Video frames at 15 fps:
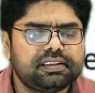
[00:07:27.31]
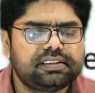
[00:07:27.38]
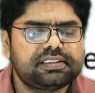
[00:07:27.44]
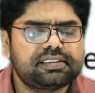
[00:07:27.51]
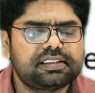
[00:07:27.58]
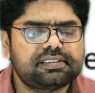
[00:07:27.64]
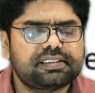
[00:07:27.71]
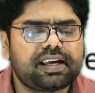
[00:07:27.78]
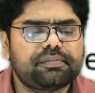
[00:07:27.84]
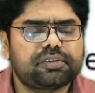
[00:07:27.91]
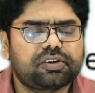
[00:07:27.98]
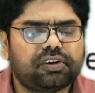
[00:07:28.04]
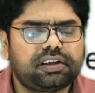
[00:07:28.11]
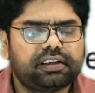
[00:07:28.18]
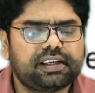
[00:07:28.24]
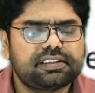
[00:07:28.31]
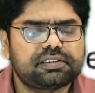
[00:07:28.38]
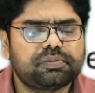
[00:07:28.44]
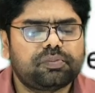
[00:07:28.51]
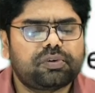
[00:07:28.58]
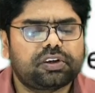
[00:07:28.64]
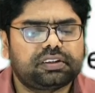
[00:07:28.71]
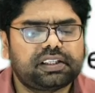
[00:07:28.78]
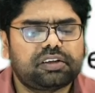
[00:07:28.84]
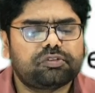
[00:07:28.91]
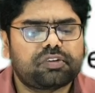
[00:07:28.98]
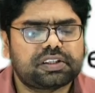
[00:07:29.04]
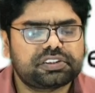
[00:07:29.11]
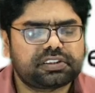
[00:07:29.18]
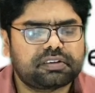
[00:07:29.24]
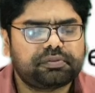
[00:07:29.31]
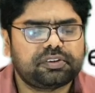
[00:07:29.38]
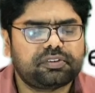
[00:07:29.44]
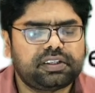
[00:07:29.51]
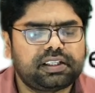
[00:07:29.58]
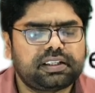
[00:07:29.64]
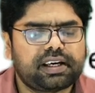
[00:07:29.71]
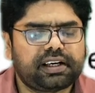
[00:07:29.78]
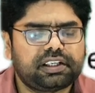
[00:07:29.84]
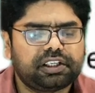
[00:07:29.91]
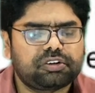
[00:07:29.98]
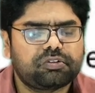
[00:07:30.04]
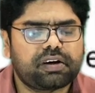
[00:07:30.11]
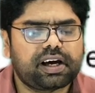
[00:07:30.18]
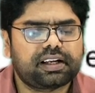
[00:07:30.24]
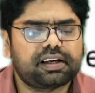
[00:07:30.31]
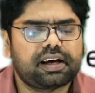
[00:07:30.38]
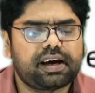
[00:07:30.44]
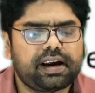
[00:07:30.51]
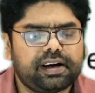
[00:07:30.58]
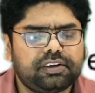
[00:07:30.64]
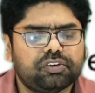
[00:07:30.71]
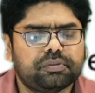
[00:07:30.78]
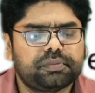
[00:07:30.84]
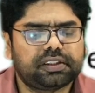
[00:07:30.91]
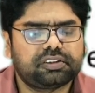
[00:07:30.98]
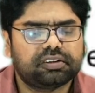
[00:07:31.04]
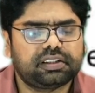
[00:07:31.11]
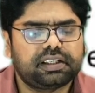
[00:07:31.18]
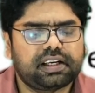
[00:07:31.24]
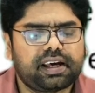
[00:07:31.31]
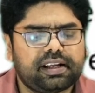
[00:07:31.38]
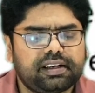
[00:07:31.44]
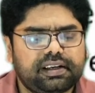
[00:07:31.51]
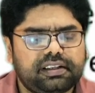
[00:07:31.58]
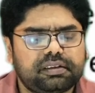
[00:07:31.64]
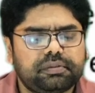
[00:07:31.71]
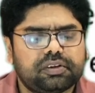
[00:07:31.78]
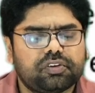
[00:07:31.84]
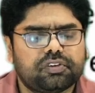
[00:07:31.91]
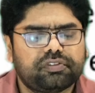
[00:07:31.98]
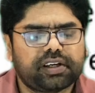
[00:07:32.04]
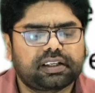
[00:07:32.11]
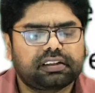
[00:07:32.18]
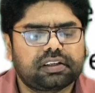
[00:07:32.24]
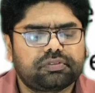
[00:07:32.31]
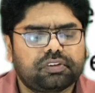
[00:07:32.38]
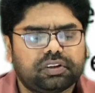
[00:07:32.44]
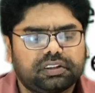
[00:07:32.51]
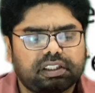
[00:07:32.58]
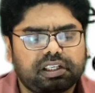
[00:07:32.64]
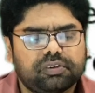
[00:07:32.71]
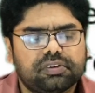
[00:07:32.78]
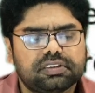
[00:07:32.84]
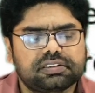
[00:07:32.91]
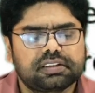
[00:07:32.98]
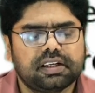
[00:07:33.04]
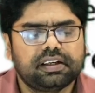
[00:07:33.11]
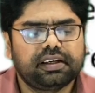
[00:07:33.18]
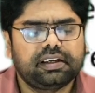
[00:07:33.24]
This enzyme contains more than one subunit and require adomethionine and ATP cofactor for their roles